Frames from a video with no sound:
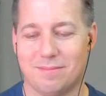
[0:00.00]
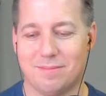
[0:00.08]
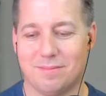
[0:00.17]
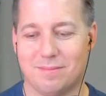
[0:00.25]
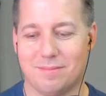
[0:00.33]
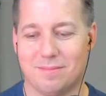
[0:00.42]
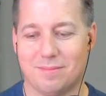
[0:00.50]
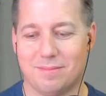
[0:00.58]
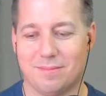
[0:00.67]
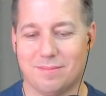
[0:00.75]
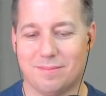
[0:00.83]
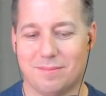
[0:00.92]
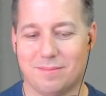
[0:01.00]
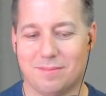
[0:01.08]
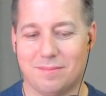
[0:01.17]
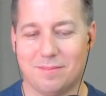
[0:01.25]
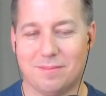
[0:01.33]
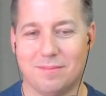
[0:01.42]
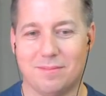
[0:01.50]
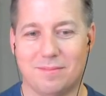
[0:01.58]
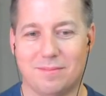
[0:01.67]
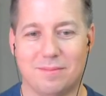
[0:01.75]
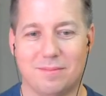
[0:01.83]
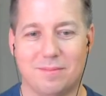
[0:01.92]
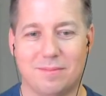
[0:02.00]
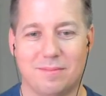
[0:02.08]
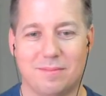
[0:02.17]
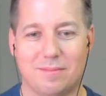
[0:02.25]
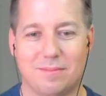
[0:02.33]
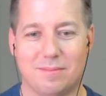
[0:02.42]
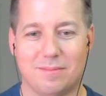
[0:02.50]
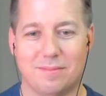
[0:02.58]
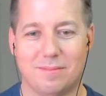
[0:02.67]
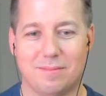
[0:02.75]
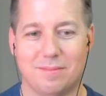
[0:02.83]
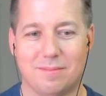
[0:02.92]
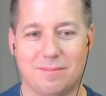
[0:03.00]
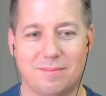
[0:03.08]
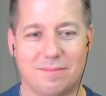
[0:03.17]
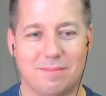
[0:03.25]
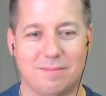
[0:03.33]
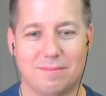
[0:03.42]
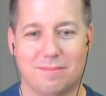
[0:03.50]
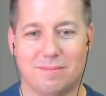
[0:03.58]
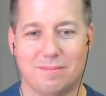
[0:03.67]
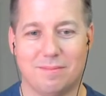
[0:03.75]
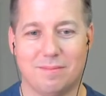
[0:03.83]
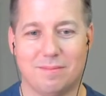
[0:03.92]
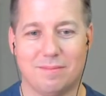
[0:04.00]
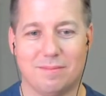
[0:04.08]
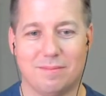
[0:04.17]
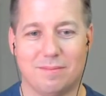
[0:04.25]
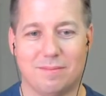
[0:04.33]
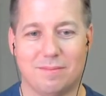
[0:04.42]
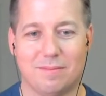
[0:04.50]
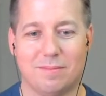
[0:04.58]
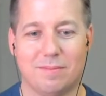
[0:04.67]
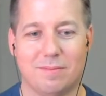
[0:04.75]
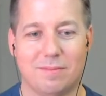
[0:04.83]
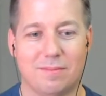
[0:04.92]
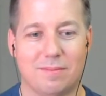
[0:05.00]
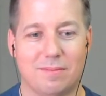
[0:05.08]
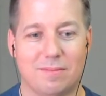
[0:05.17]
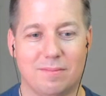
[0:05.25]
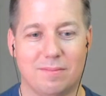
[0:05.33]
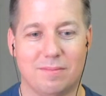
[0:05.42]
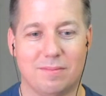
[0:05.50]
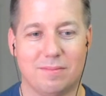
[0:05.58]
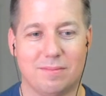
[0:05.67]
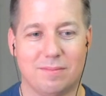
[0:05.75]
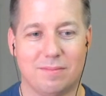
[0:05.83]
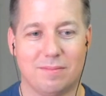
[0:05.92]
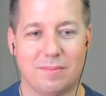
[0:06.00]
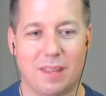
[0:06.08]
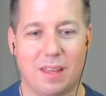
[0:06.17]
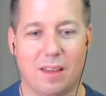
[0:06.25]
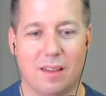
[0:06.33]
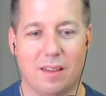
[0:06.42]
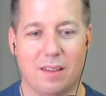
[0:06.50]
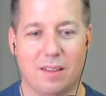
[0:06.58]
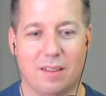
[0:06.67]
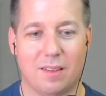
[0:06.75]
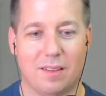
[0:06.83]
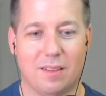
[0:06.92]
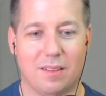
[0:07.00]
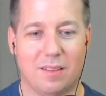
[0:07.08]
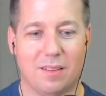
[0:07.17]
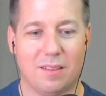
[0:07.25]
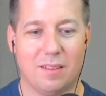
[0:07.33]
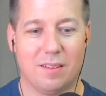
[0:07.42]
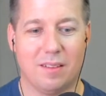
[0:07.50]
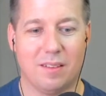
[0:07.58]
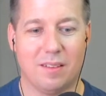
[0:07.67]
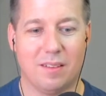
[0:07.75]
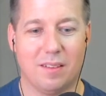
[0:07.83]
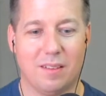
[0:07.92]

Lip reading: [no speech]